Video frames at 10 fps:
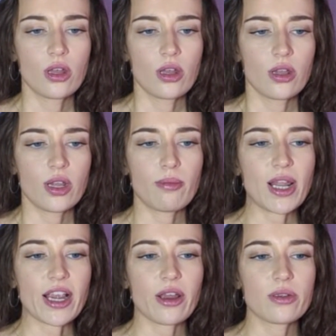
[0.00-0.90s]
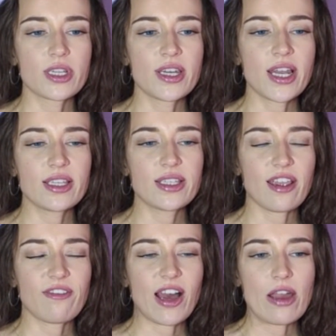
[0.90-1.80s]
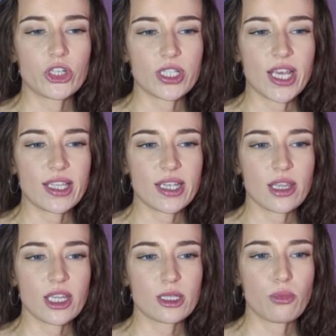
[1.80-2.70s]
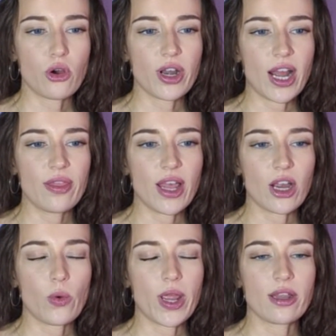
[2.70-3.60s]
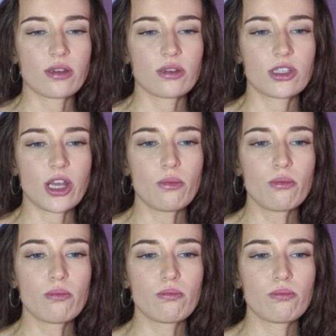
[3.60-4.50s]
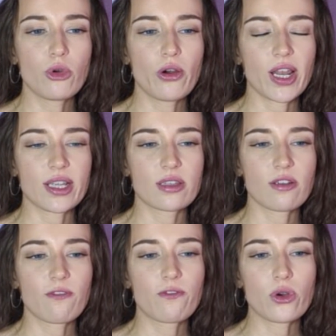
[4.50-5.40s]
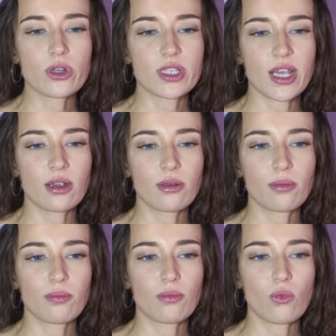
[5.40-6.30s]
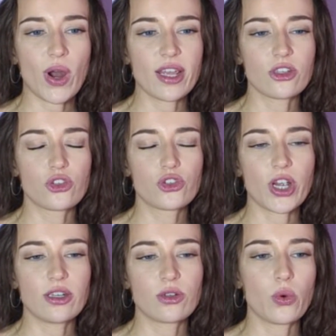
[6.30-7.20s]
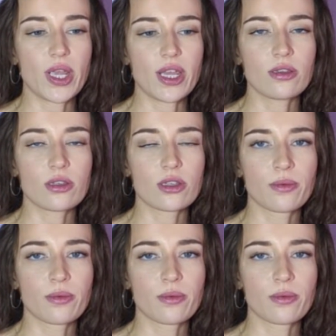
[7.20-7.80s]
Then black goes knight a5, which is hitting this pawn and that queen. So more or less forcing white to trade queens.